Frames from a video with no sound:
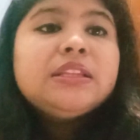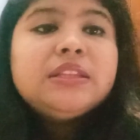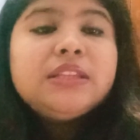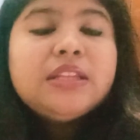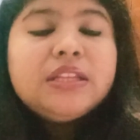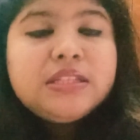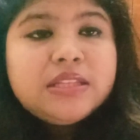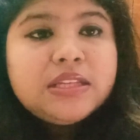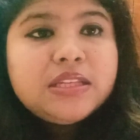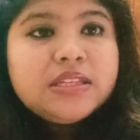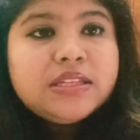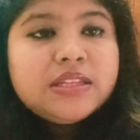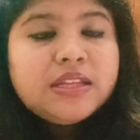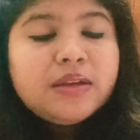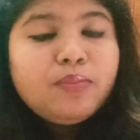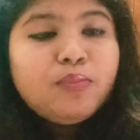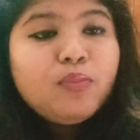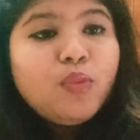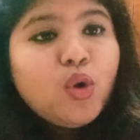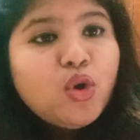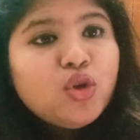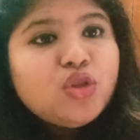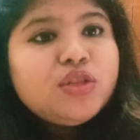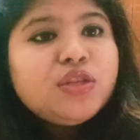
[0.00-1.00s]
This is
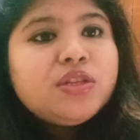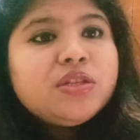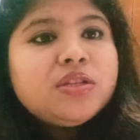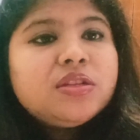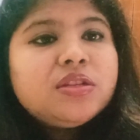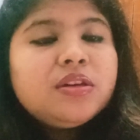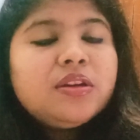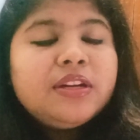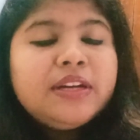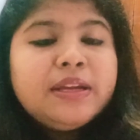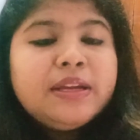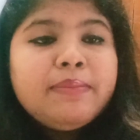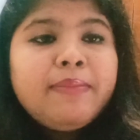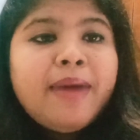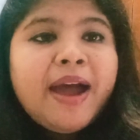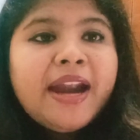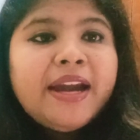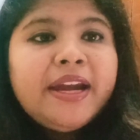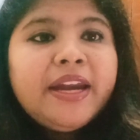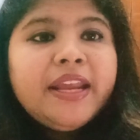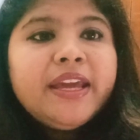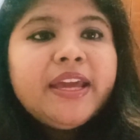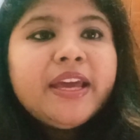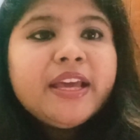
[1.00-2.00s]
the most
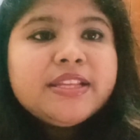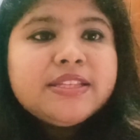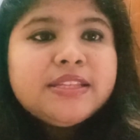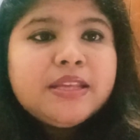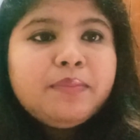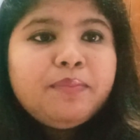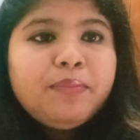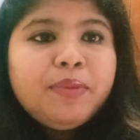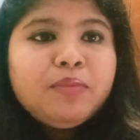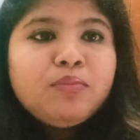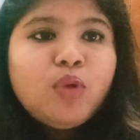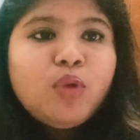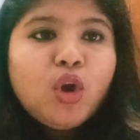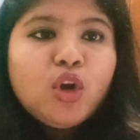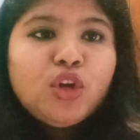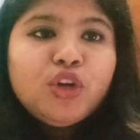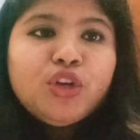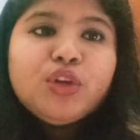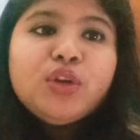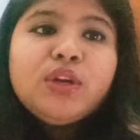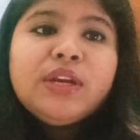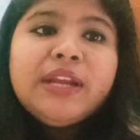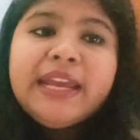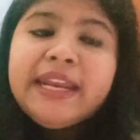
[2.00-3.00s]
demanding SAP
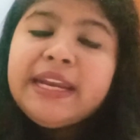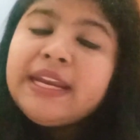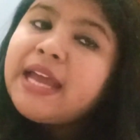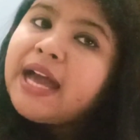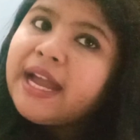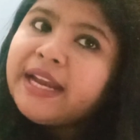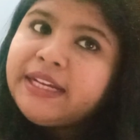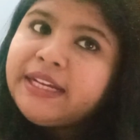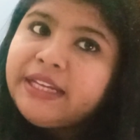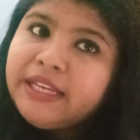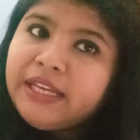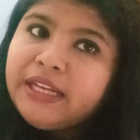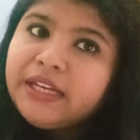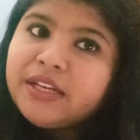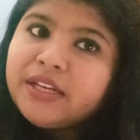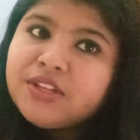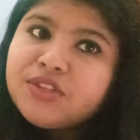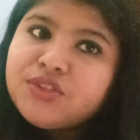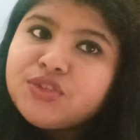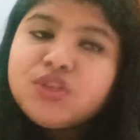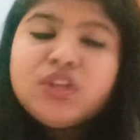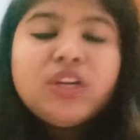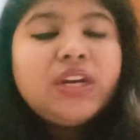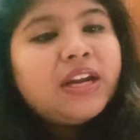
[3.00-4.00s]
module in IT
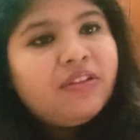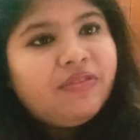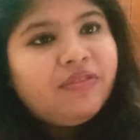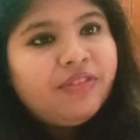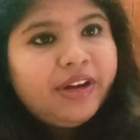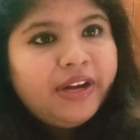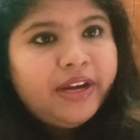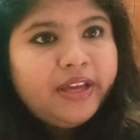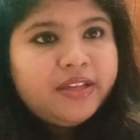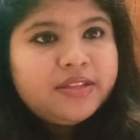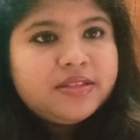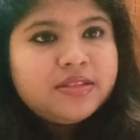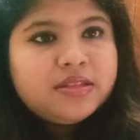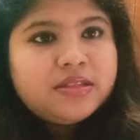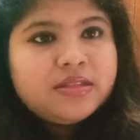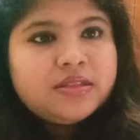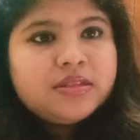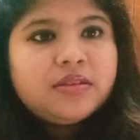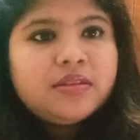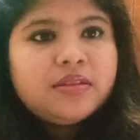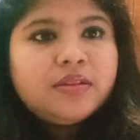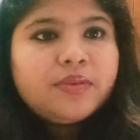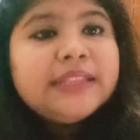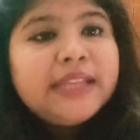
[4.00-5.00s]
industry
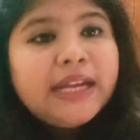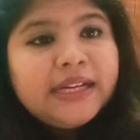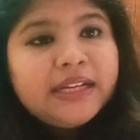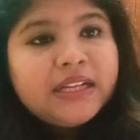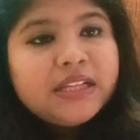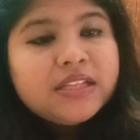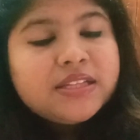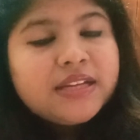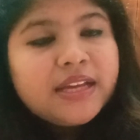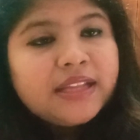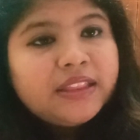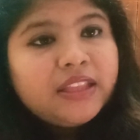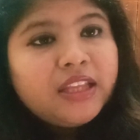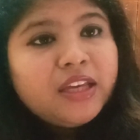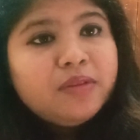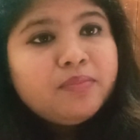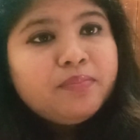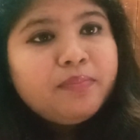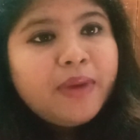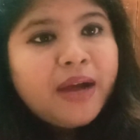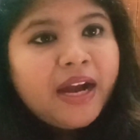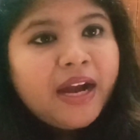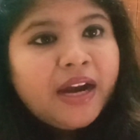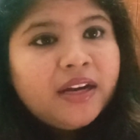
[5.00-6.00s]
nowadays. That is nothing
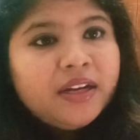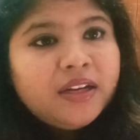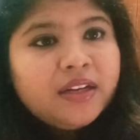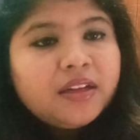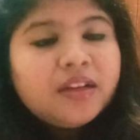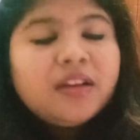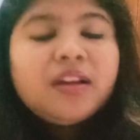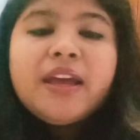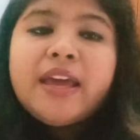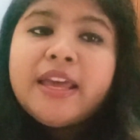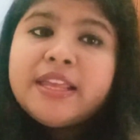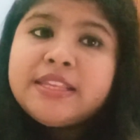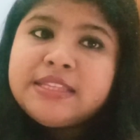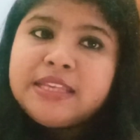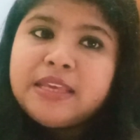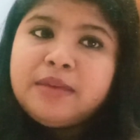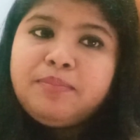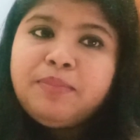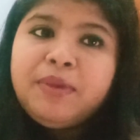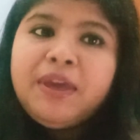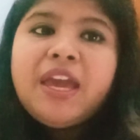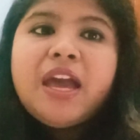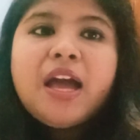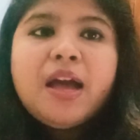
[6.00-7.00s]
but
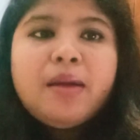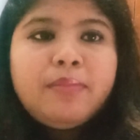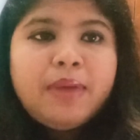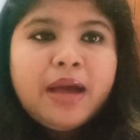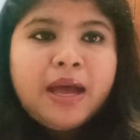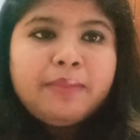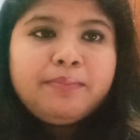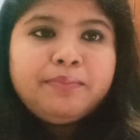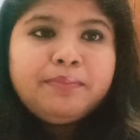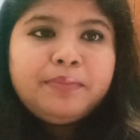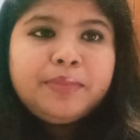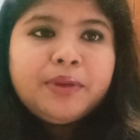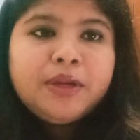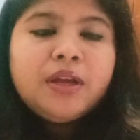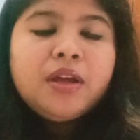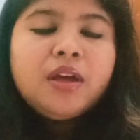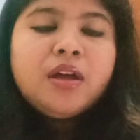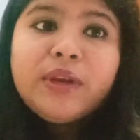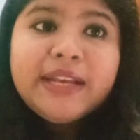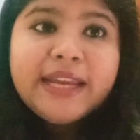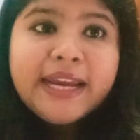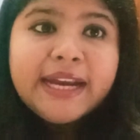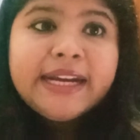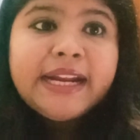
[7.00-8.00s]
SAP ABAP. You
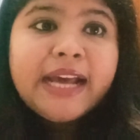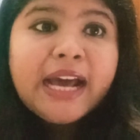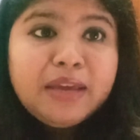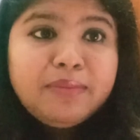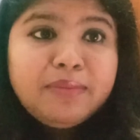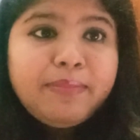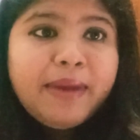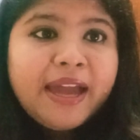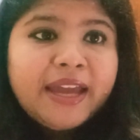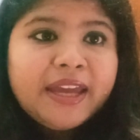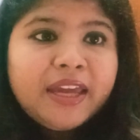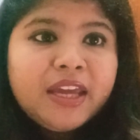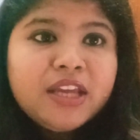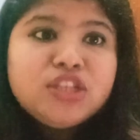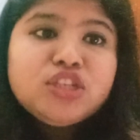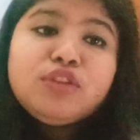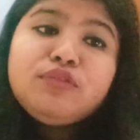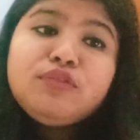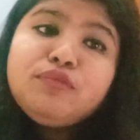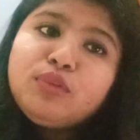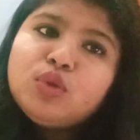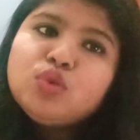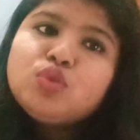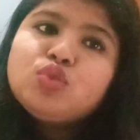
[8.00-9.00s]
will get high package
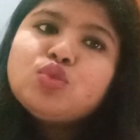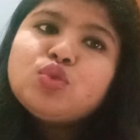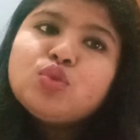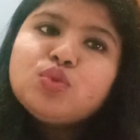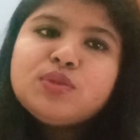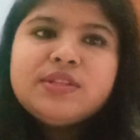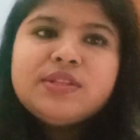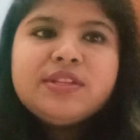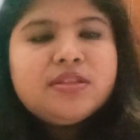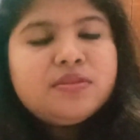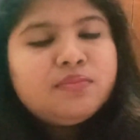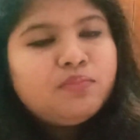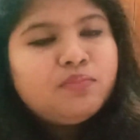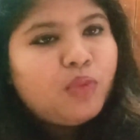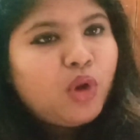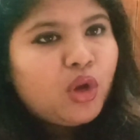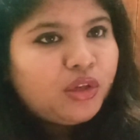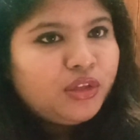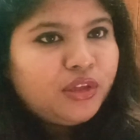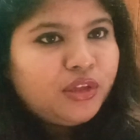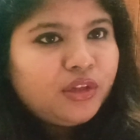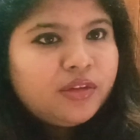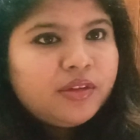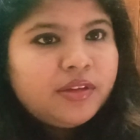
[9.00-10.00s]
if you choose this
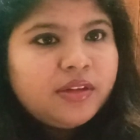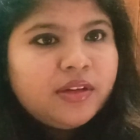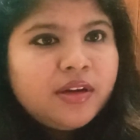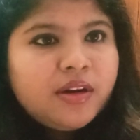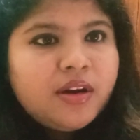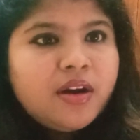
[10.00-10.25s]
module.